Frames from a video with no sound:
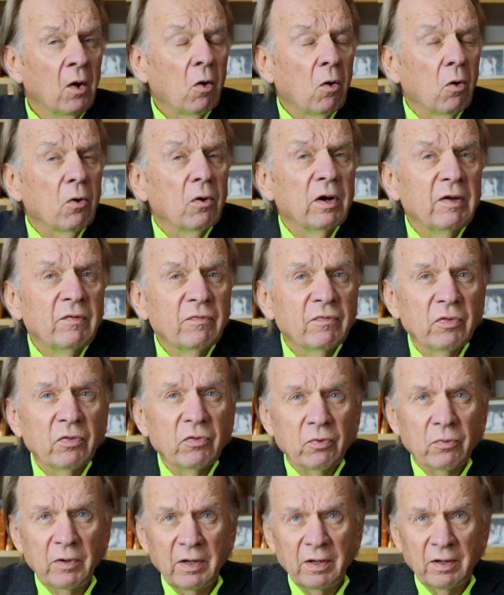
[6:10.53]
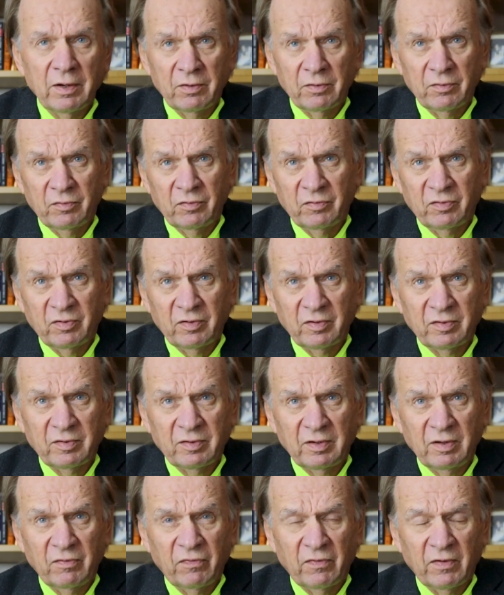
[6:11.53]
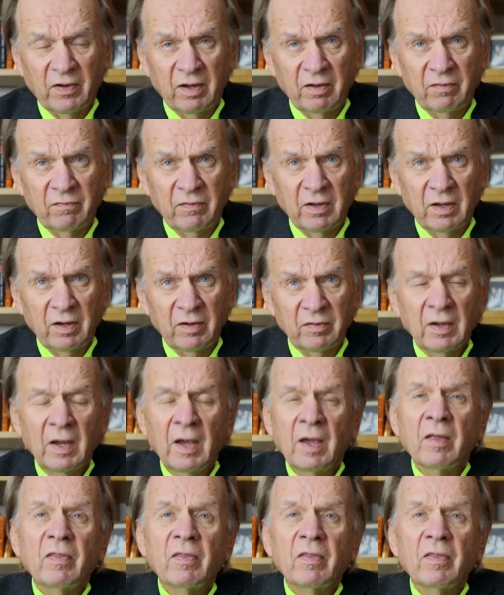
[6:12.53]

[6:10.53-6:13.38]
or even 365 days.